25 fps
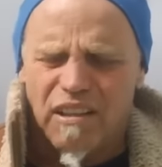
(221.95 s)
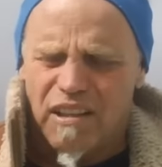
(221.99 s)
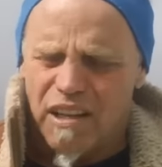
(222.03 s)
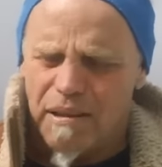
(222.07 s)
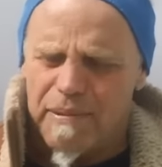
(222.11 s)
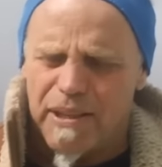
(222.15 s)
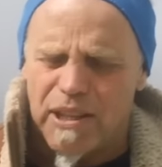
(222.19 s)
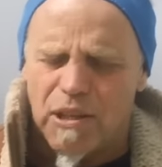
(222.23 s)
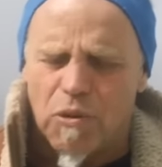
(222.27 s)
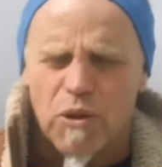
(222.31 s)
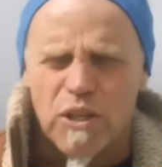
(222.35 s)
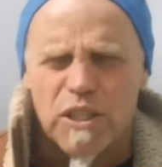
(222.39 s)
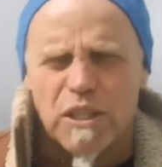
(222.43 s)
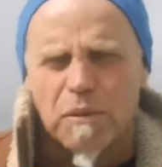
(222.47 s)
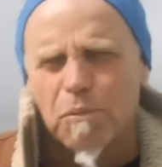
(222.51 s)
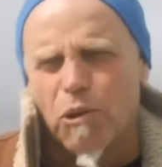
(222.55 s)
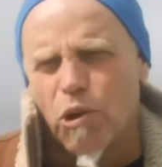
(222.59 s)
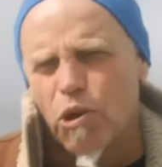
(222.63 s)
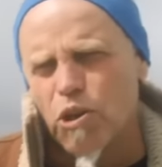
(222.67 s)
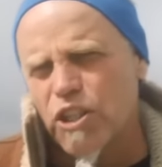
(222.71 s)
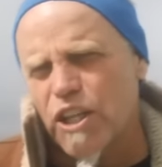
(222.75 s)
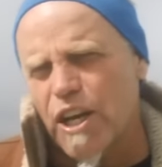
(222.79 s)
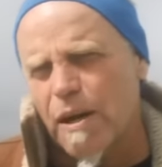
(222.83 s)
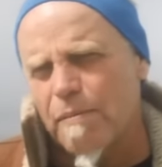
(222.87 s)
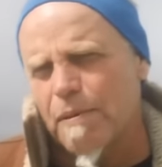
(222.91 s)
I mean, the
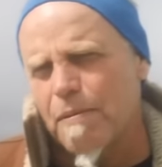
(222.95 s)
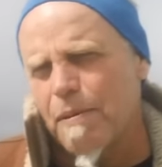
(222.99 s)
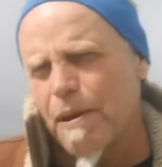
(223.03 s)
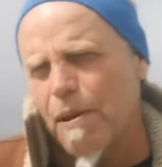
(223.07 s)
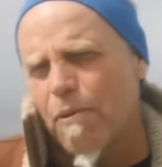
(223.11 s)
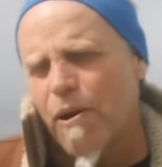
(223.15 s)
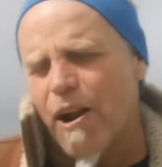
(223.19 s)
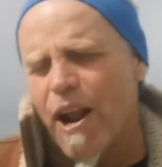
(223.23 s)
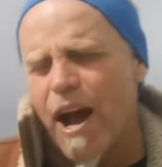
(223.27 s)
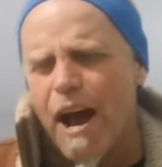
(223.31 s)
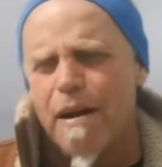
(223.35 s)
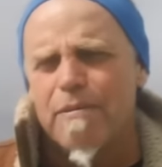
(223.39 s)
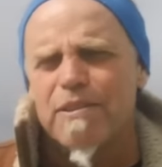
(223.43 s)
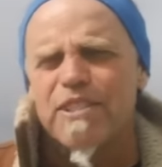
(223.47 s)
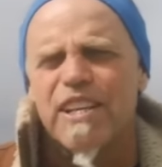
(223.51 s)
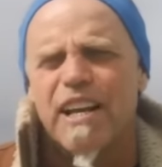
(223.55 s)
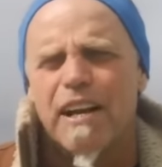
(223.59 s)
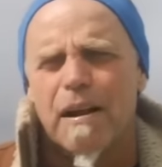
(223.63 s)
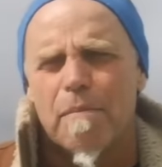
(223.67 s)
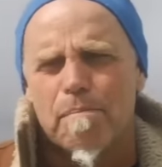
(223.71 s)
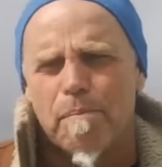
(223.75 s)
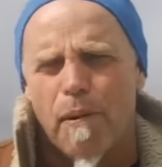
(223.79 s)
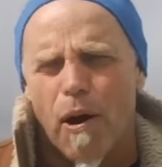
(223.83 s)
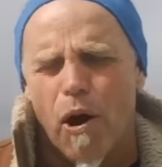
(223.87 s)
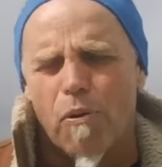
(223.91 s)
whistleblowers come to me when I was in
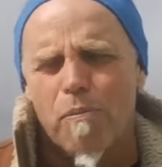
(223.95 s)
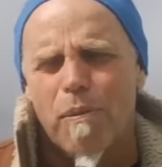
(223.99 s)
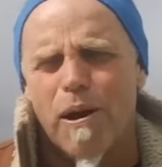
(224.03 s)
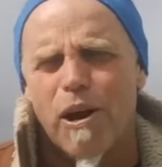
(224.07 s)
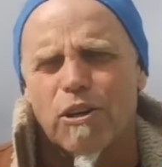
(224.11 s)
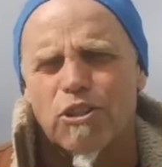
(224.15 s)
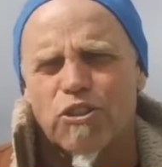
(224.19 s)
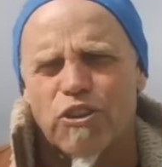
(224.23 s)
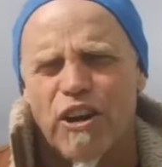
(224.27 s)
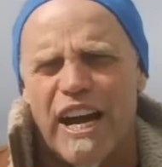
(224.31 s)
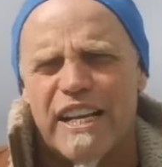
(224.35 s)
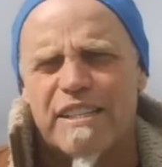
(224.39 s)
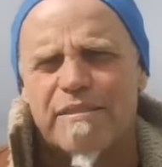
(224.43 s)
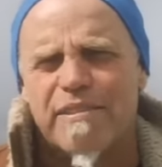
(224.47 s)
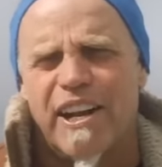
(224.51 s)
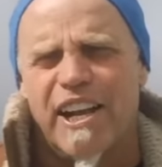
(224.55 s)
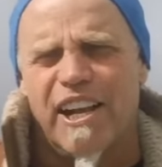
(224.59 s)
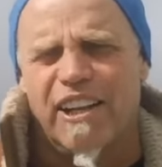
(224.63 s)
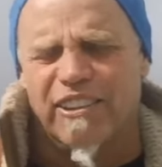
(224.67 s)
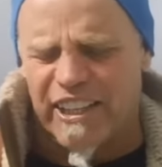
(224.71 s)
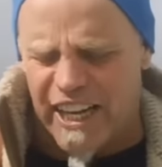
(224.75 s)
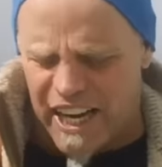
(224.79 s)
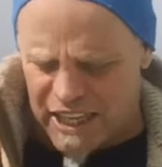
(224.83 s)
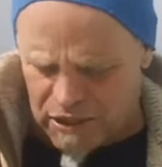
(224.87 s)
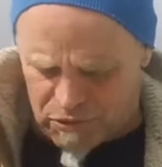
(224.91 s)
a bone marrow transplant
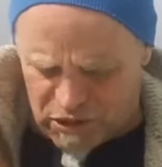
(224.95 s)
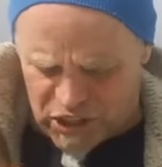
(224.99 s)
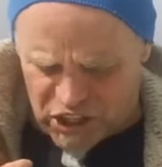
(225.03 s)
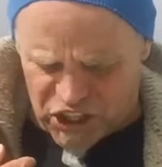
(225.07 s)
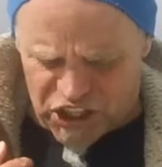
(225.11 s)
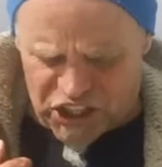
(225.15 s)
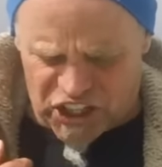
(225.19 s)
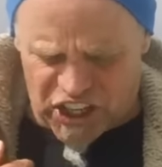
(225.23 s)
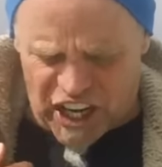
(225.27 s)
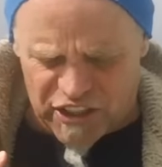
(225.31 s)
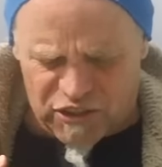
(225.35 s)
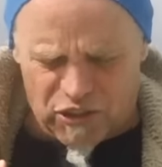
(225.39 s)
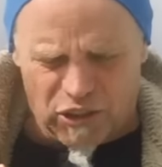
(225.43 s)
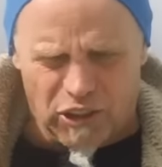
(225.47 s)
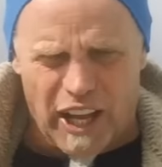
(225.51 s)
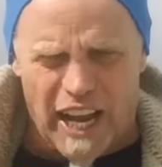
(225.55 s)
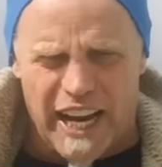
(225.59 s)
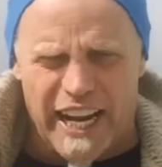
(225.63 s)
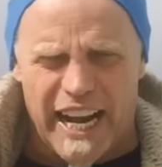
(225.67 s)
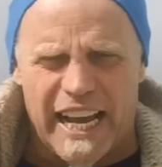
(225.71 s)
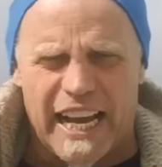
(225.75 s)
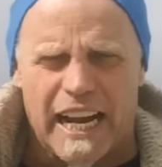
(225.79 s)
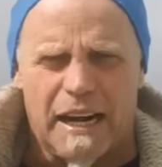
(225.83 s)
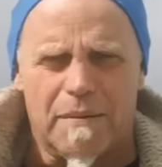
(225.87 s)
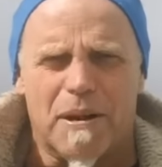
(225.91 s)
LDS with a central
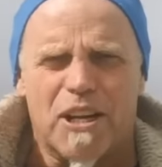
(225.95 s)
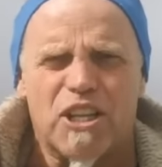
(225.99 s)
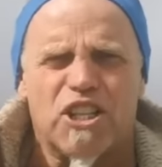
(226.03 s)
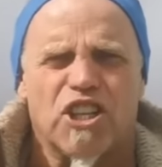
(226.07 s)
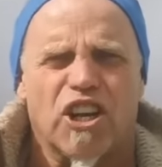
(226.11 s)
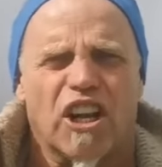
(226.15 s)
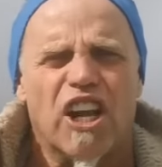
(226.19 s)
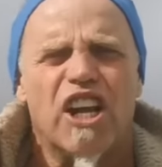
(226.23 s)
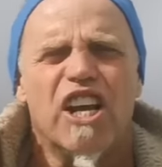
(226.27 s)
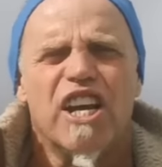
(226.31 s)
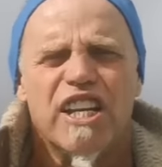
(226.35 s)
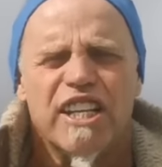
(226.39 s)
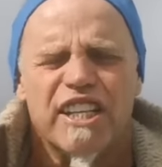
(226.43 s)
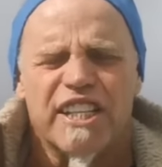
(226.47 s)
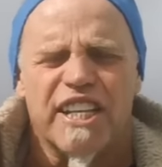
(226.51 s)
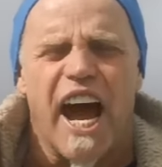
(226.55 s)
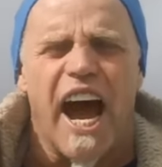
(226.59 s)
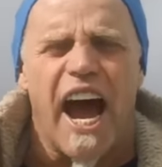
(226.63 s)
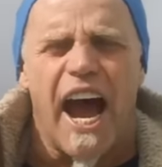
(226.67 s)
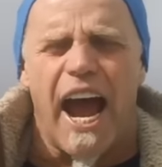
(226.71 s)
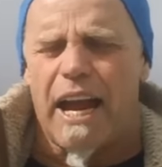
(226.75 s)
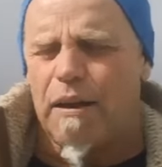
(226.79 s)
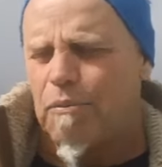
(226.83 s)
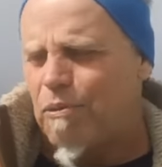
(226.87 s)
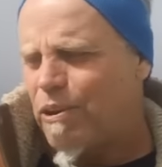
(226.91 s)
line hanging on my jugular,
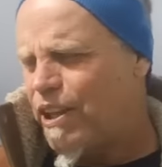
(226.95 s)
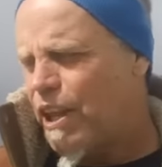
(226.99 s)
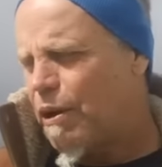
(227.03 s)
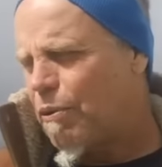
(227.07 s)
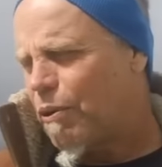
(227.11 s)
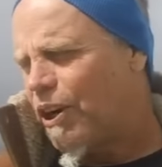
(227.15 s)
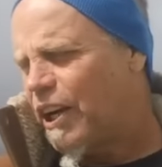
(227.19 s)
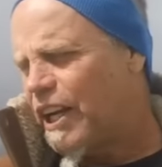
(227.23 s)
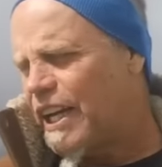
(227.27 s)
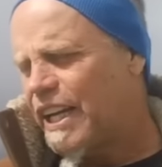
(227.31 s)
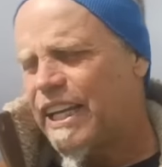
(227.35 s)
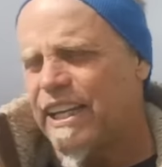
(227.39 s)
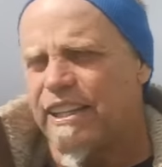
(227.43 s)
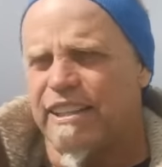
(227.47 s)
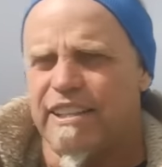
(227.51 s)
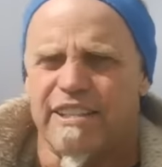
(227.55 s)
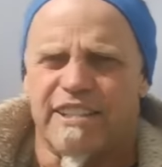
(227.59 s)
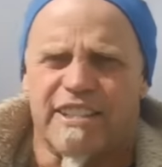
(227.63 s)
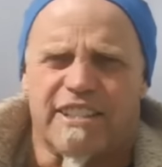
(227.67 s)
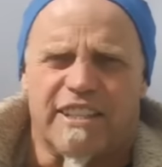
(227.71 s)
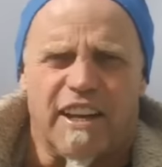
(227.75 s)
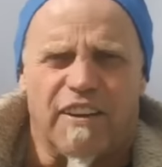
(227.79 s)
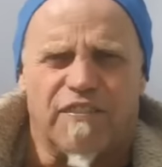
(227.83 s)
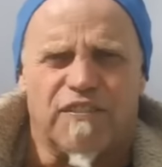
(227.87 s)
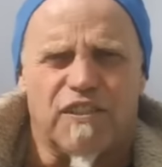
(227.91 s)
dying when they were leaking this
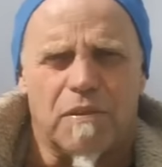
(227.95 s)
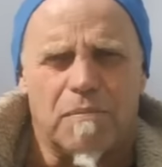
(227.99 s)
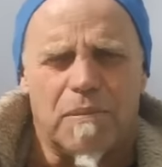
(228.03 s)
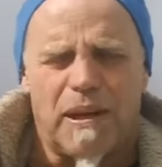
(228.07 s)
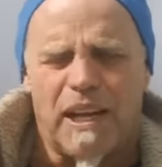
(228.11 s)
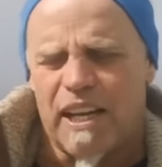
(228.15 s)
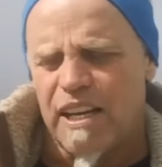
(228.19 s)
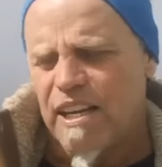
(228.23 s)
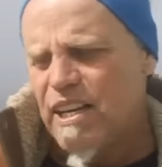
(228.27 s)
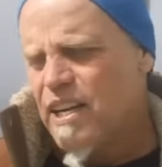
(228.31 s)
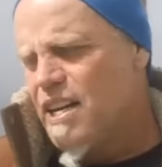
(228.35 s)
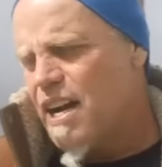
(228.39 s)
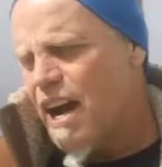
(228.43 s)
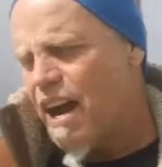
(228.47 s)
stuff to me.